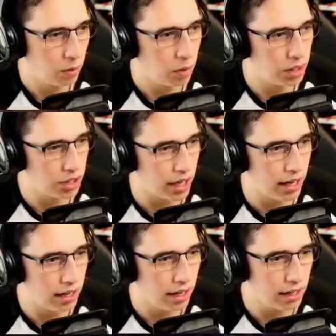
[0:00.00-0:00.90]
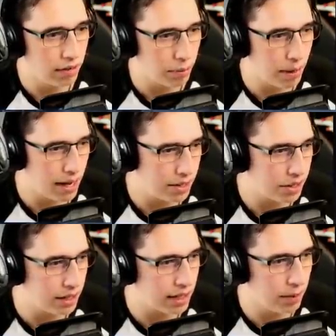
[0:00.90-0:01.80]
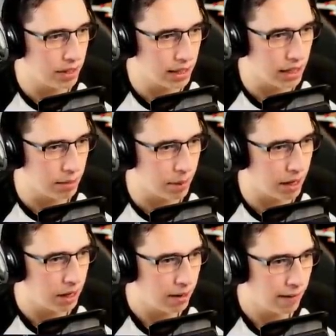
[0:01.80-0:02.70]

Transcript: What are you saying? I'll never pass you. Is that what you said to me?